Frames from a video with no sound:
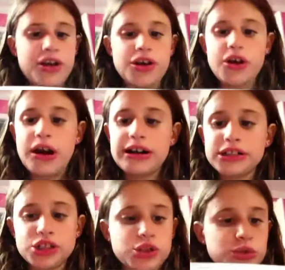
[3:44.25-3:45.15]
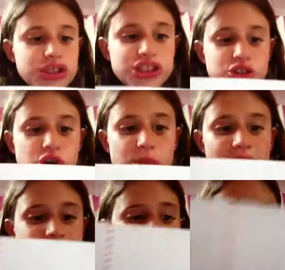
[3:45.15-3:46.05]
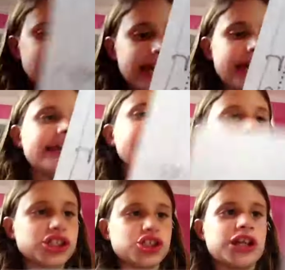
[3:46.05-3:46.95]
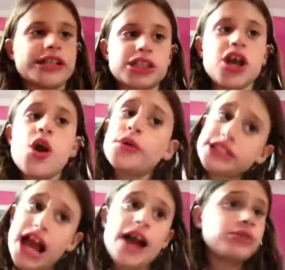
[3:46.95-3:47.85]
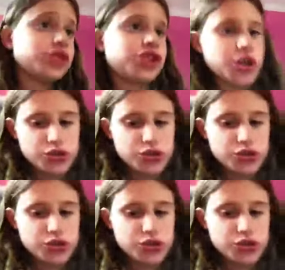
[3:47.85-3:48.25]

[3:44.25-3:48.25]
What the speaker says: know how to do a scorpion and a heel stretch, which I will show